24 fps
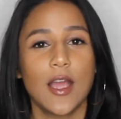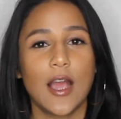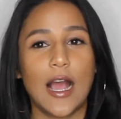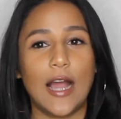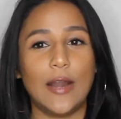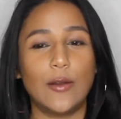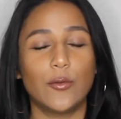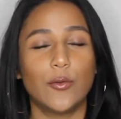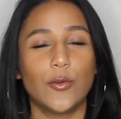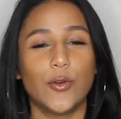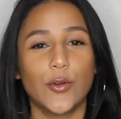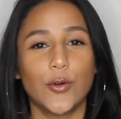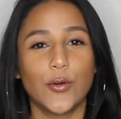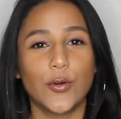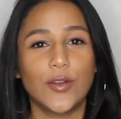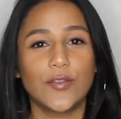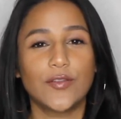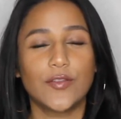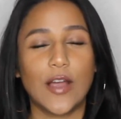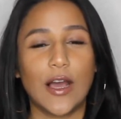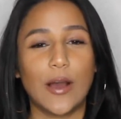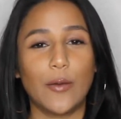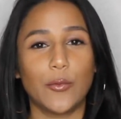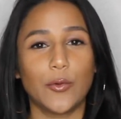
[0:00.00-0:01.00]
I don't know
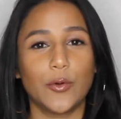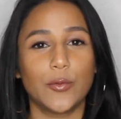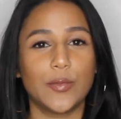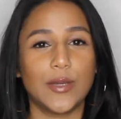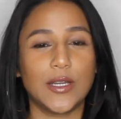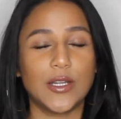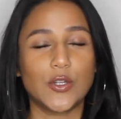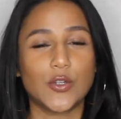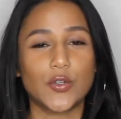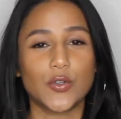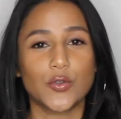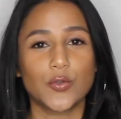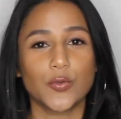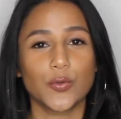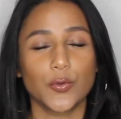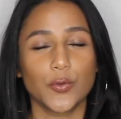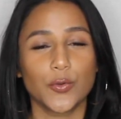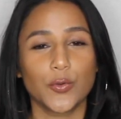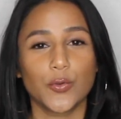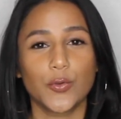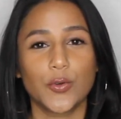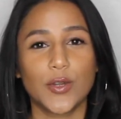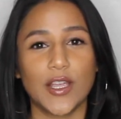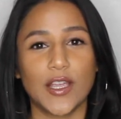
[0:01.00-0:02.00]
if that will be
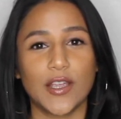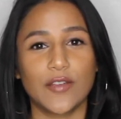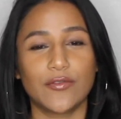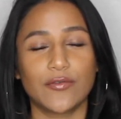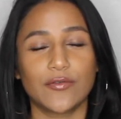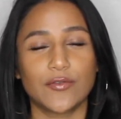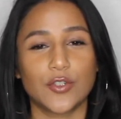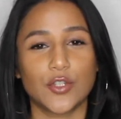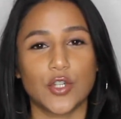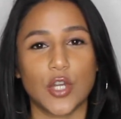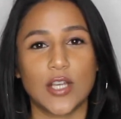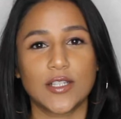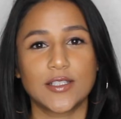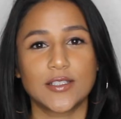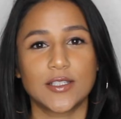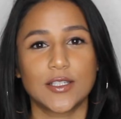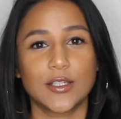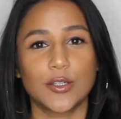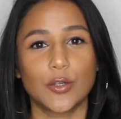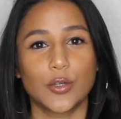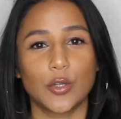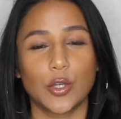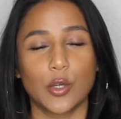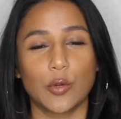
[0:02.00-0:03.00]
true if
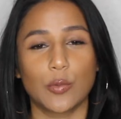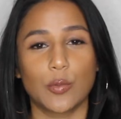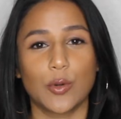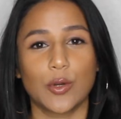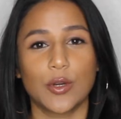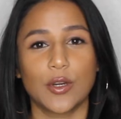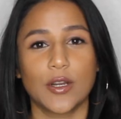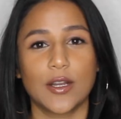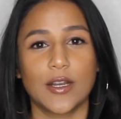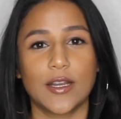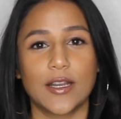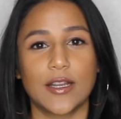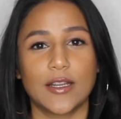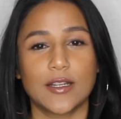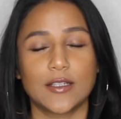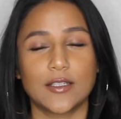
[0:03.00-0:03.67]
Justin Herbert,